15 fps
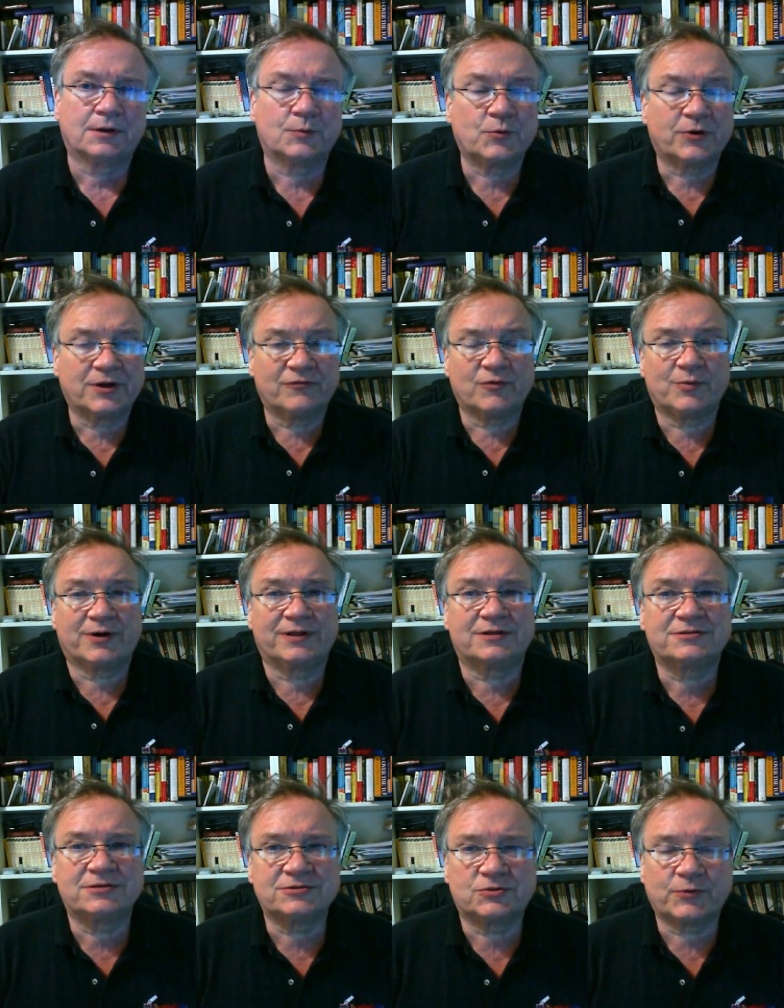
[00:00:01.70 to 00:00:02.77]
Good morning, everybody.
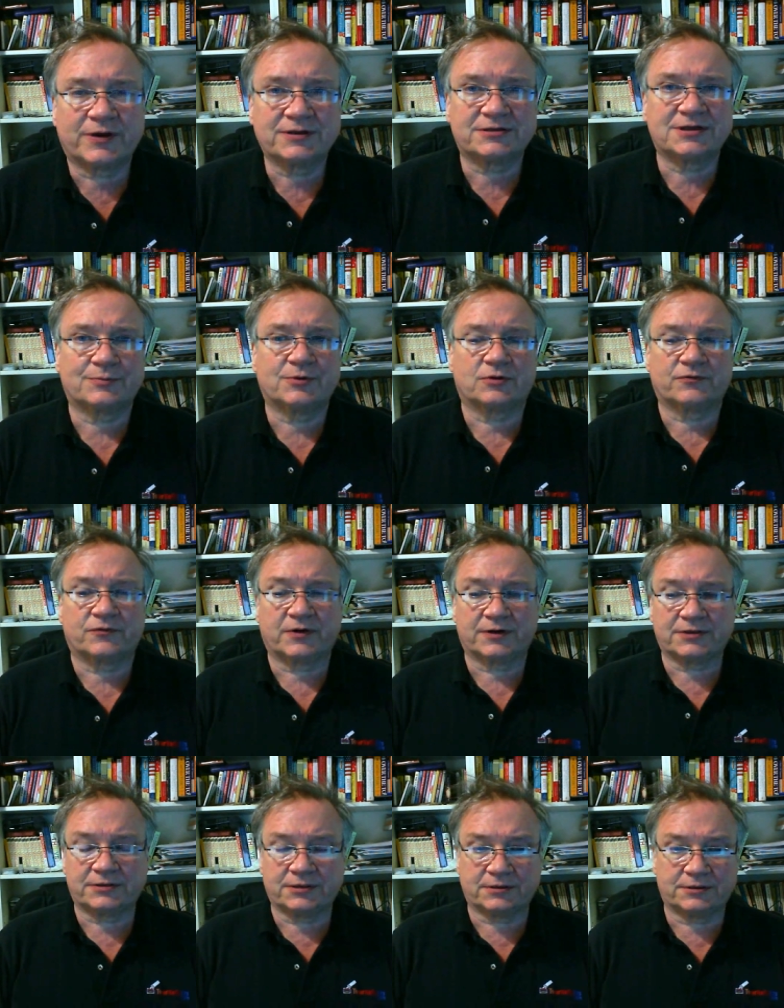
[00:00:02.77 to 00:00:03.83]
This is Dwayne Siebert over
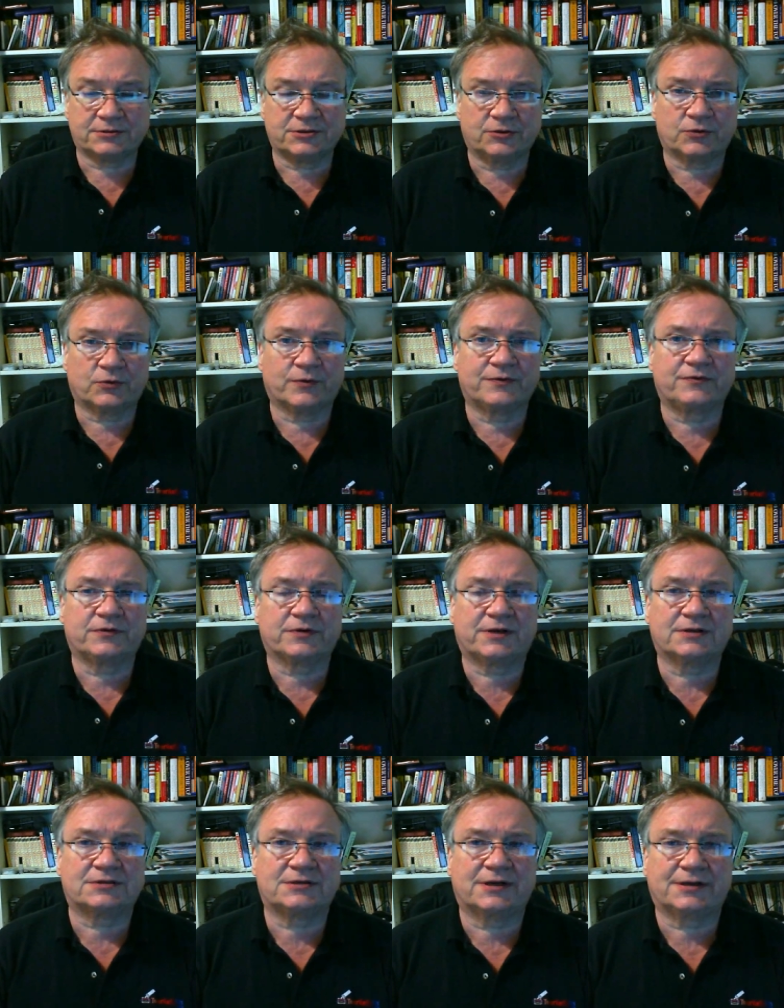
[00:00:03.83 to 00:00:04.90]
at
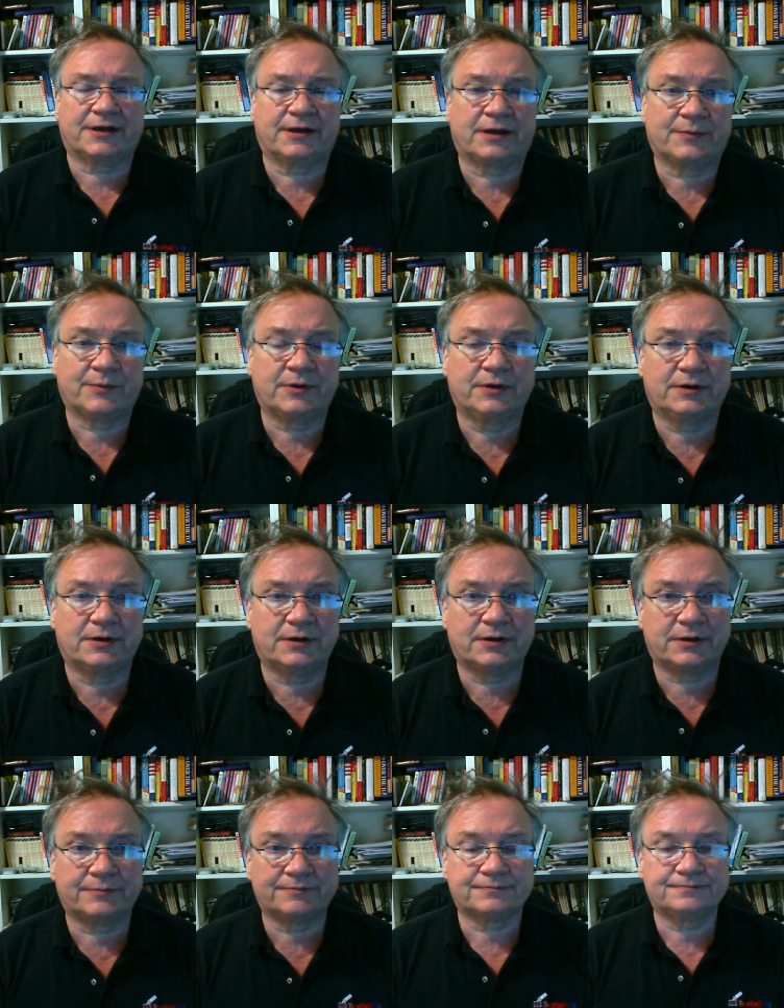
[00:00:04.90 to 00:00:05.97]

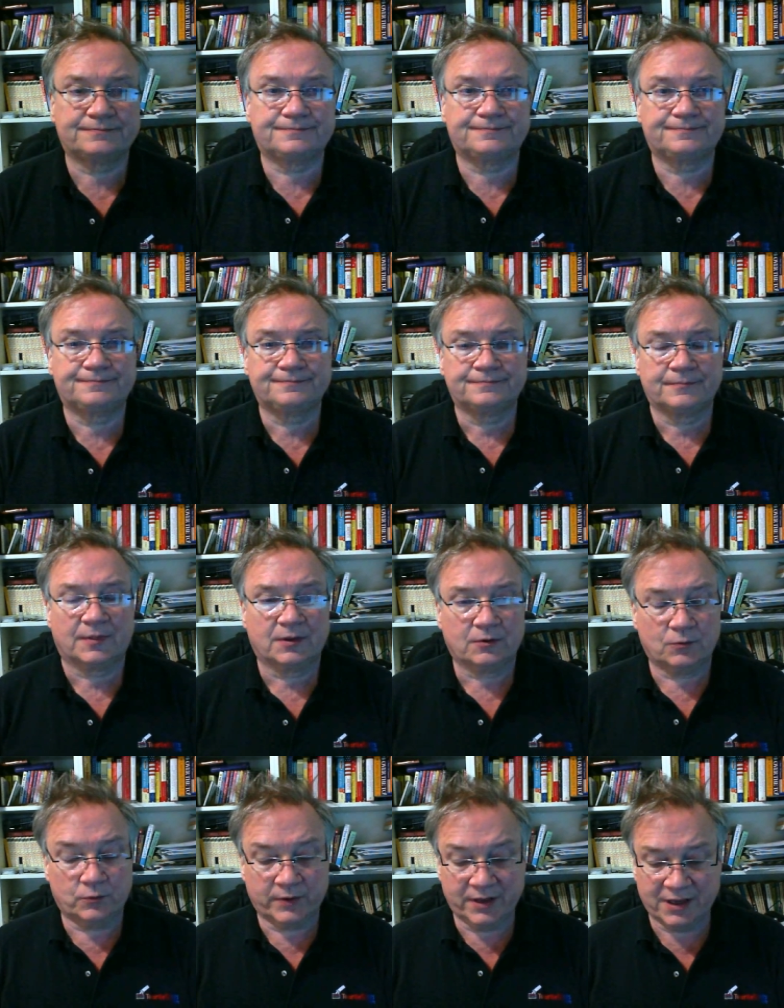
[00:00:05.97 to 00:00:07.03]
tonerrefillkits.com.
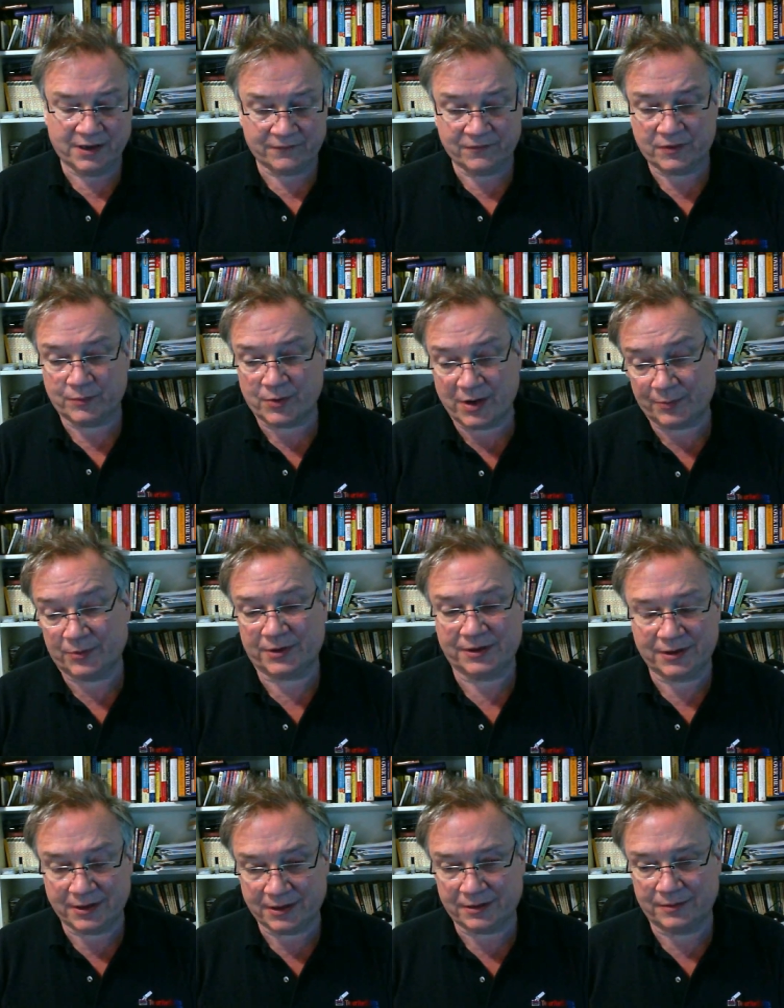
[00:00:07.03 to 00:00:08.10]
We have the property
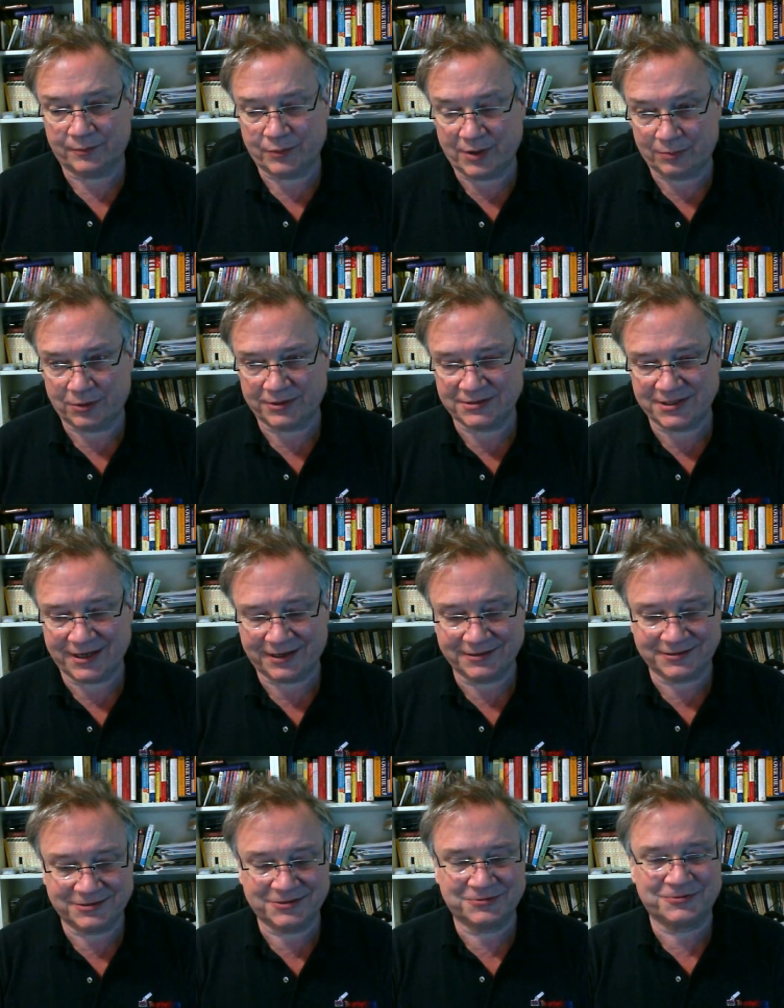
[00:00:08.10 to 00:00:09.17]
that probably
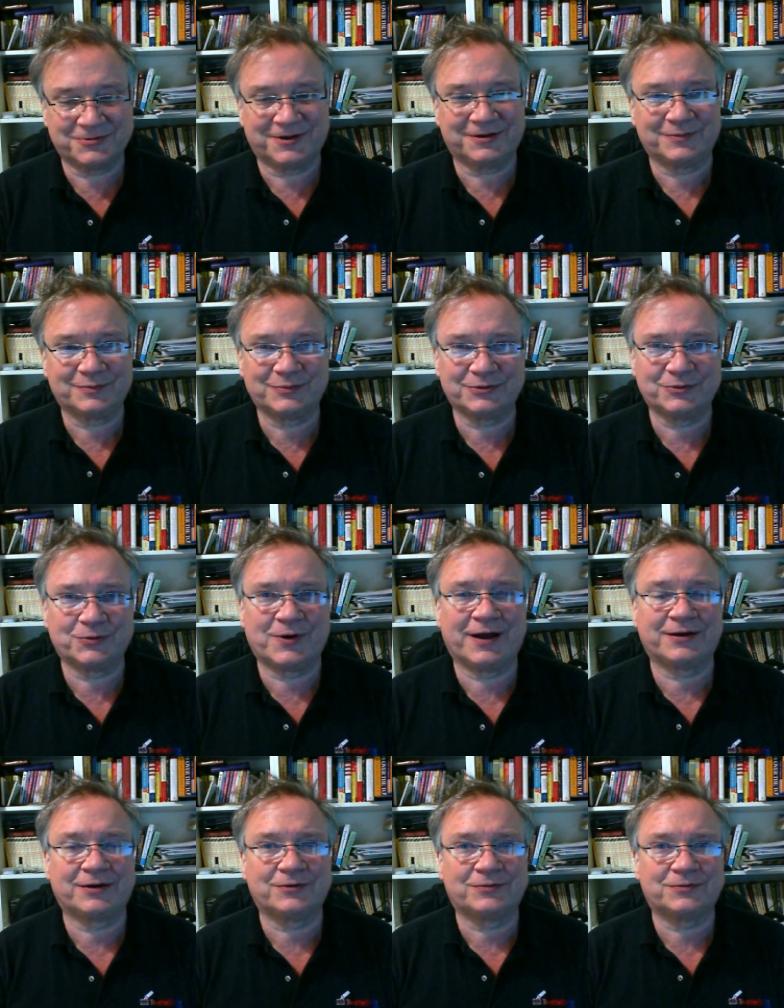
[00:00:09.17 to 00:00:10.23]
second to Blue
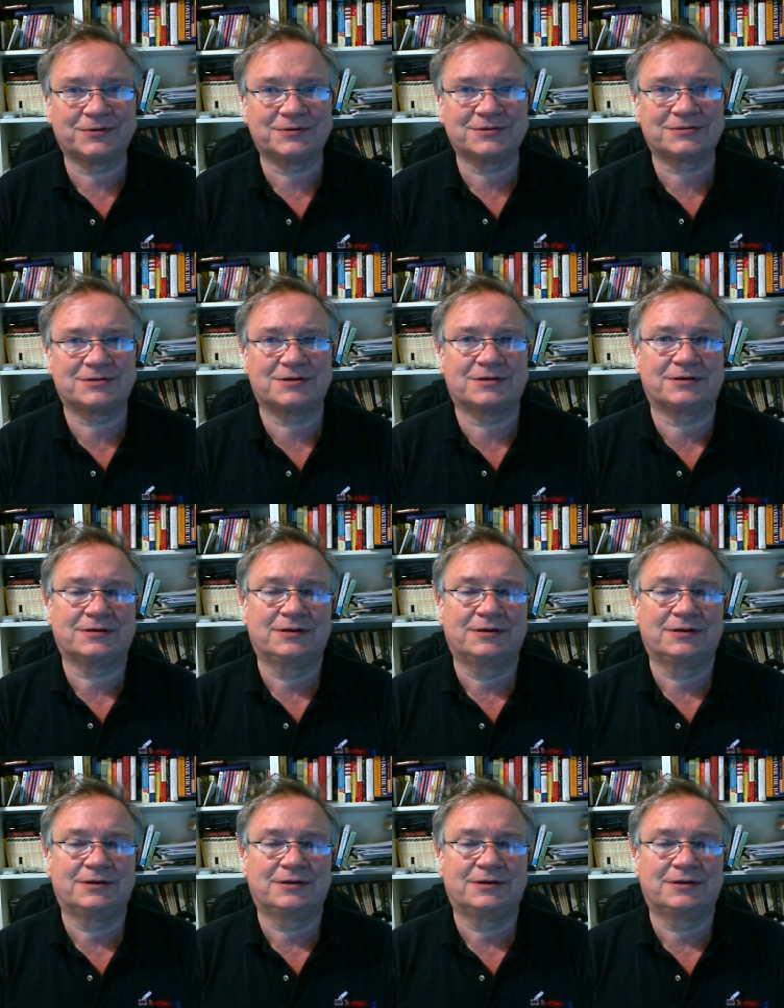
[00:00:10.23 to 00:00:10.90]
Rhino was